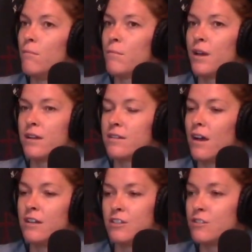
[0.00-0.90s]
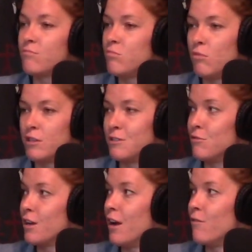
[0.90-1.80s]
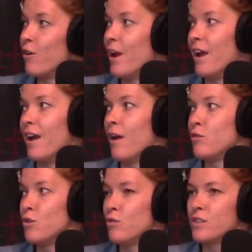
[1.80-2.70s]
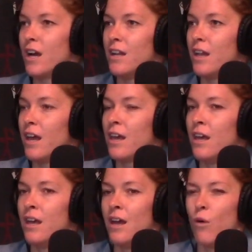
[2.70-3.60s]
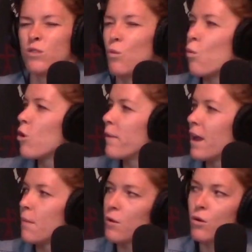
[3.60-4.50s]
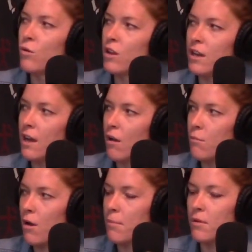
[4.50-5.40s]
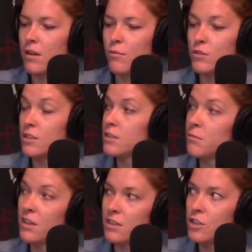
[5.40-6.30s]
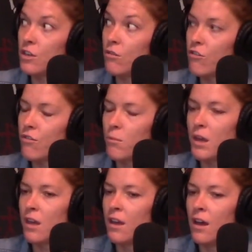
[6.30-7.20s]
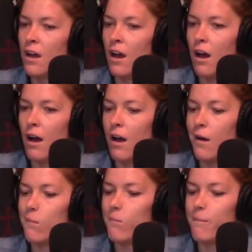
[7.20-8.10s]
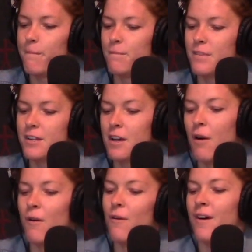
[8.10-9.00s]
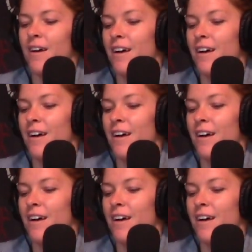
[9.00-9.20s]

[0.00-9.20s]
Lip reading: because I just wasn't recovering. I was always kind of like, I wasn't warming up or cooling down properly, which is something that's huge for me. So,